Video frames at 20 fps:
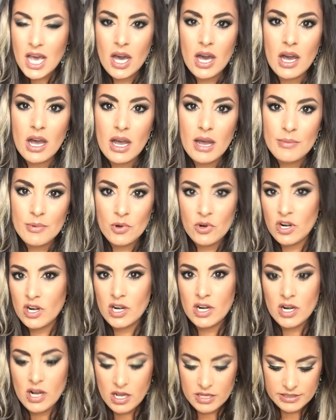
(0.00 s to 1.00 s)

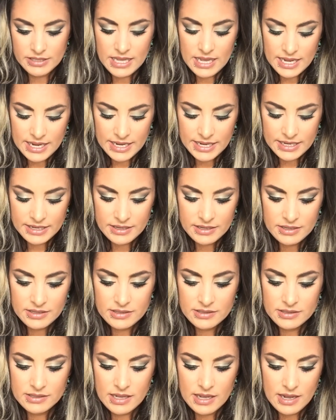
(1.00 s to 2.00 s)
or online.
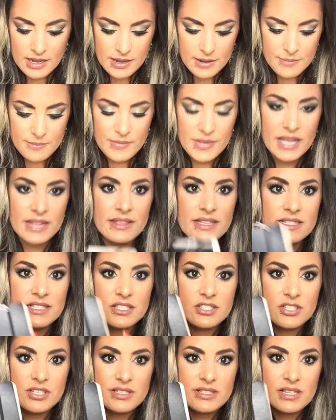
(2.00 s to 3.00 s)
And this
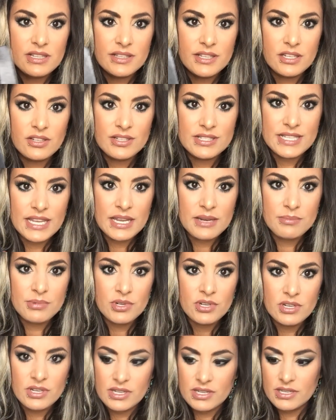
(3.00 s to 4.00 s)
is just a little date
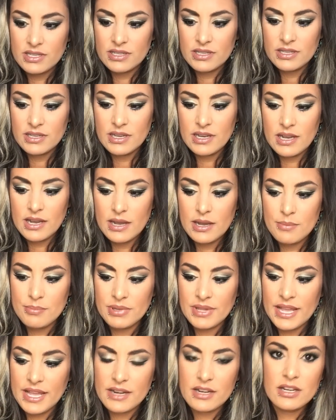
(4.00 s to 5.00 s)
book,
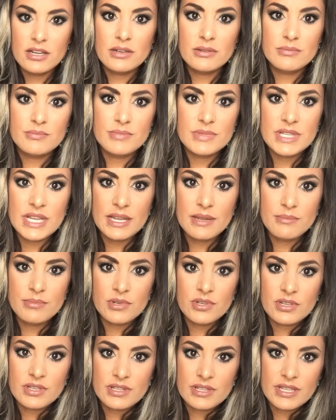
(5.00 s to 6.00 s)
planner date
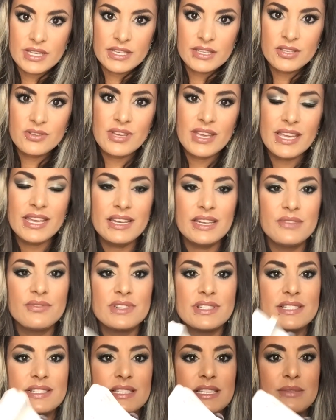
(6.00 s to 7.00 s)
book thing. You can't
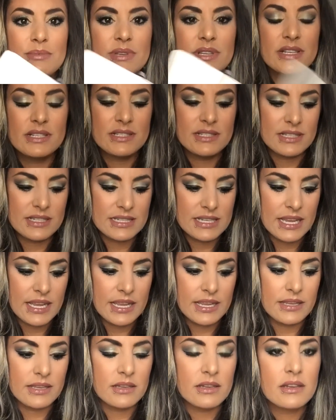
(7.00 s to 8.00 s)
even see because of the
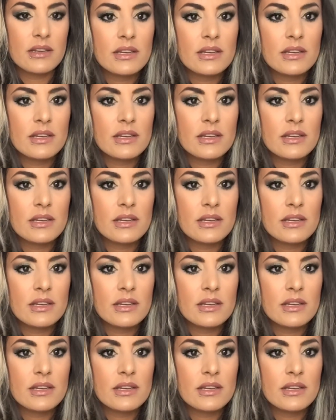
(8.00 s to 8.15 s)
dang,